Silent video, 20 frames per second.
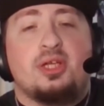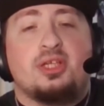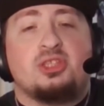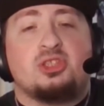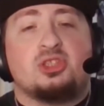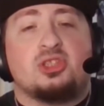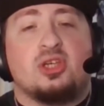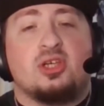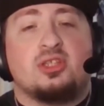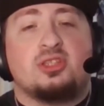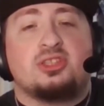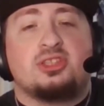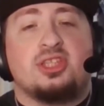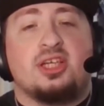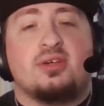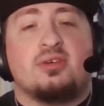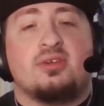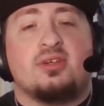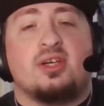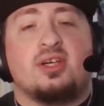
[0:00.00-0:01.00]
charge
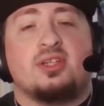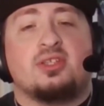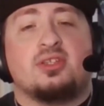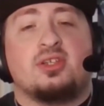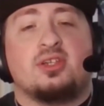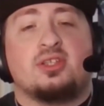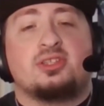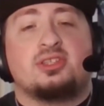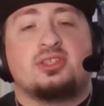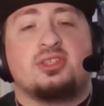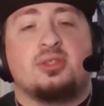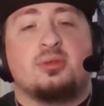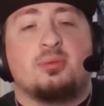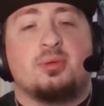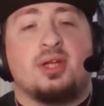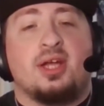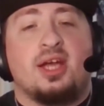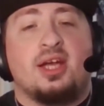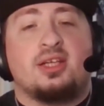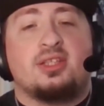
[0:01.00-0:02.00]
counter on Darksteel
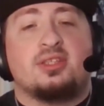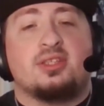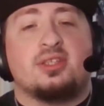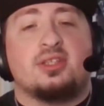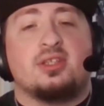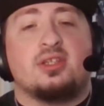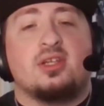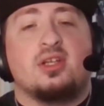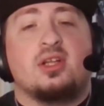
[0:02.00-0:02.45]
Reactor.